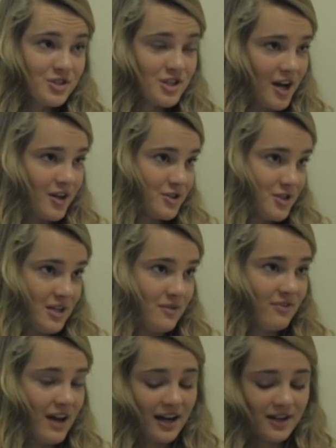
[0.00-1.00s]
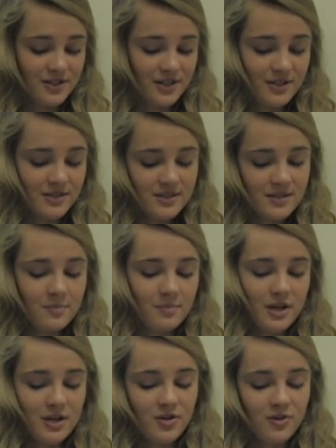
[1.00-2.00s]
challenging factors,
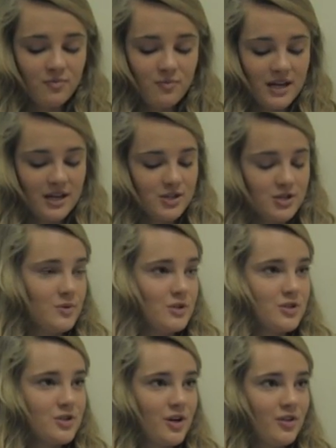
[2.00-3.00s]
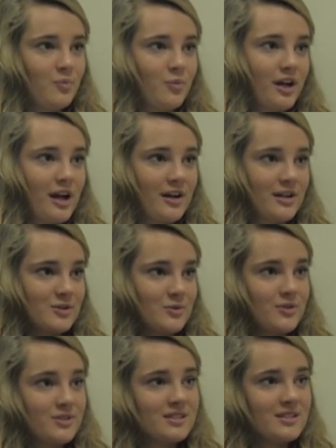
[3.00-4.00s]
but you've managed to ensure that Moore County
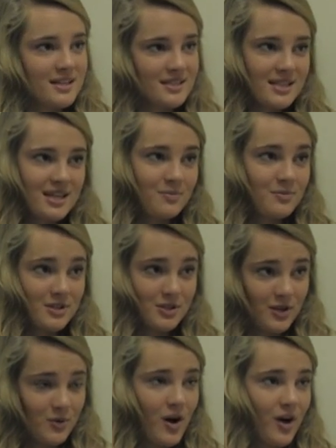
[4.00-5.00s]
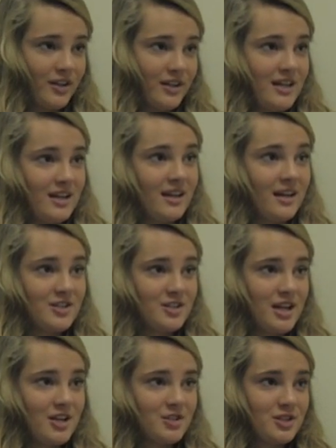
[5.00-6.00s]
Schools does keep this good quality
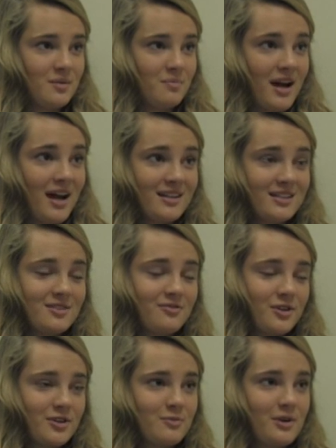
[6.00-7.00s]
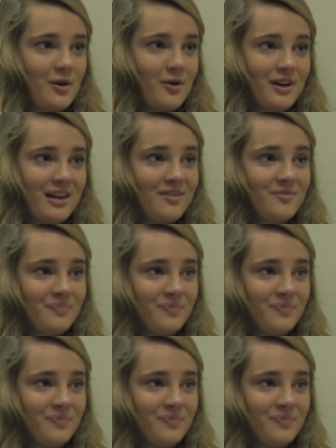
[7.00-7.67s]
education in mind as the first priority.